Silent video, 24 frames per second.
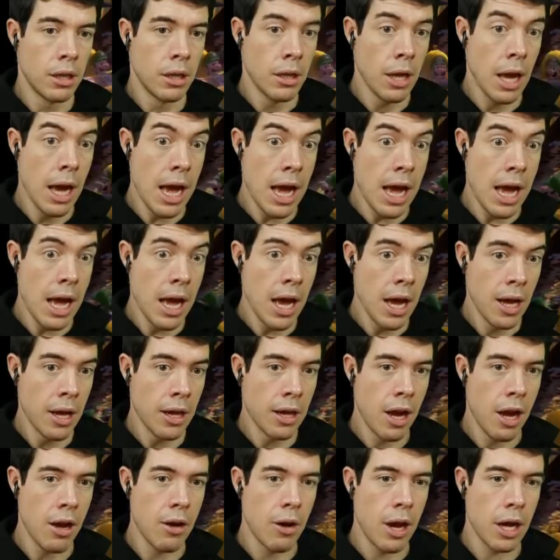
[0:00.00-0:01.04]
Ah!
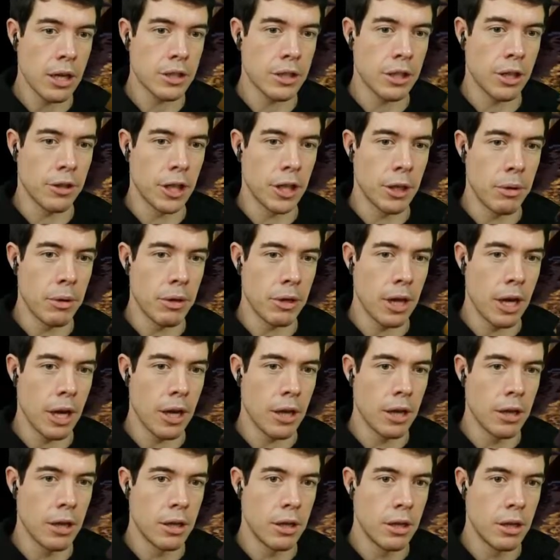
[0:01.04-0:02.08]
Oh, actually, I think I'm
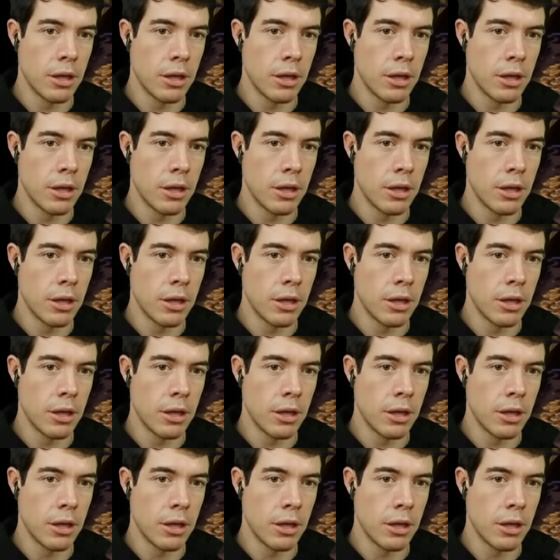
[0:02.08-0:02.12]
okay.